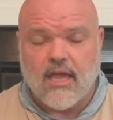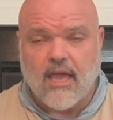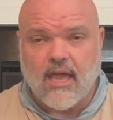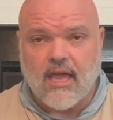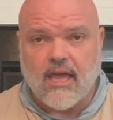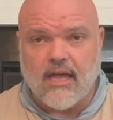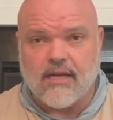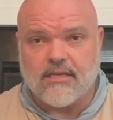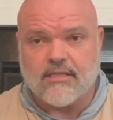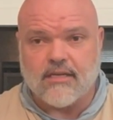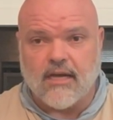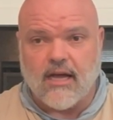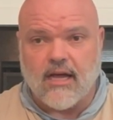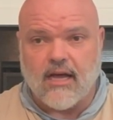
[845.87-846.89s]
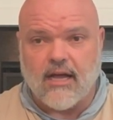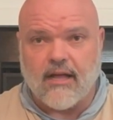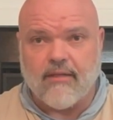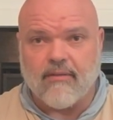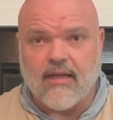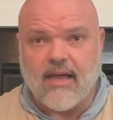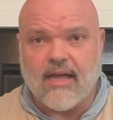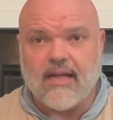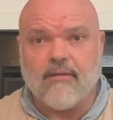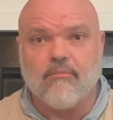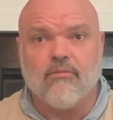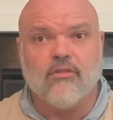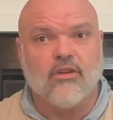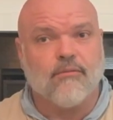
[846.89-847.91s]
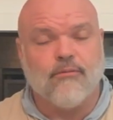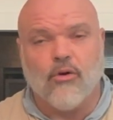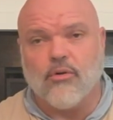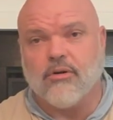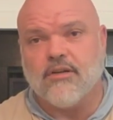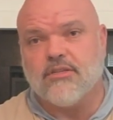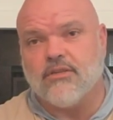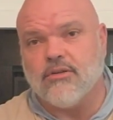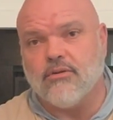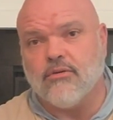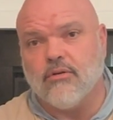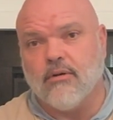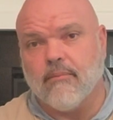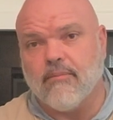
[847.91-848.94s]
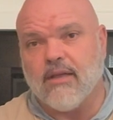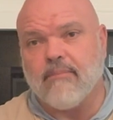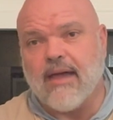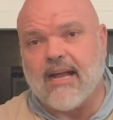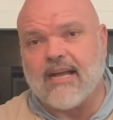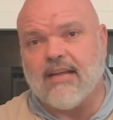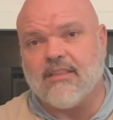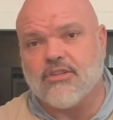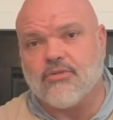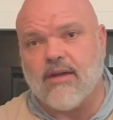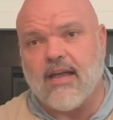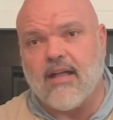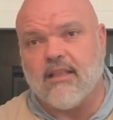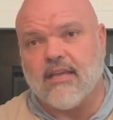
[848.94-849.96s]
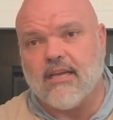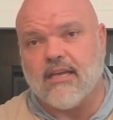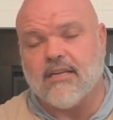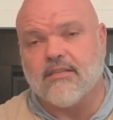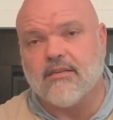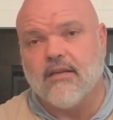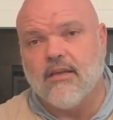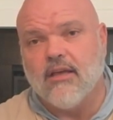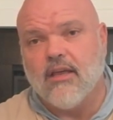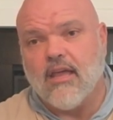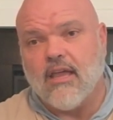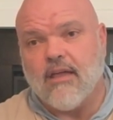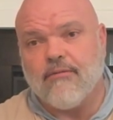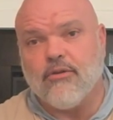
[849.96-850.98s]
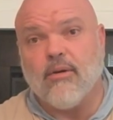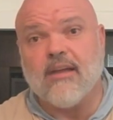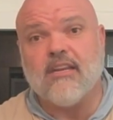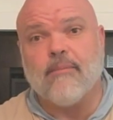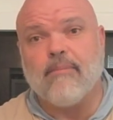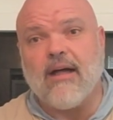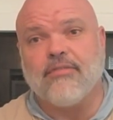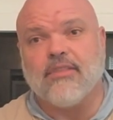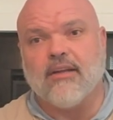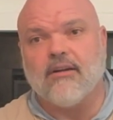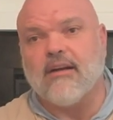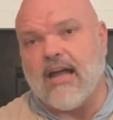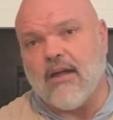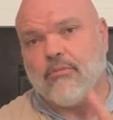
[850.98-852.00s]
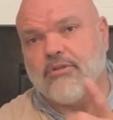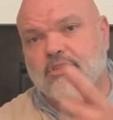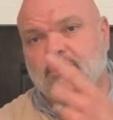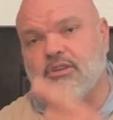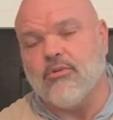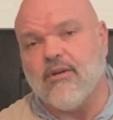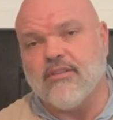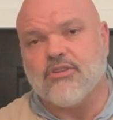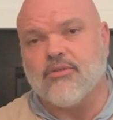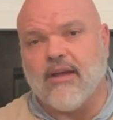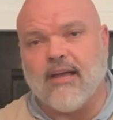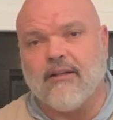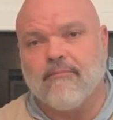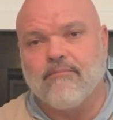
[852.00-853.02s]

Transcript: And I look forward to being back on the trail. And if you end up out there, I will see you on the trail.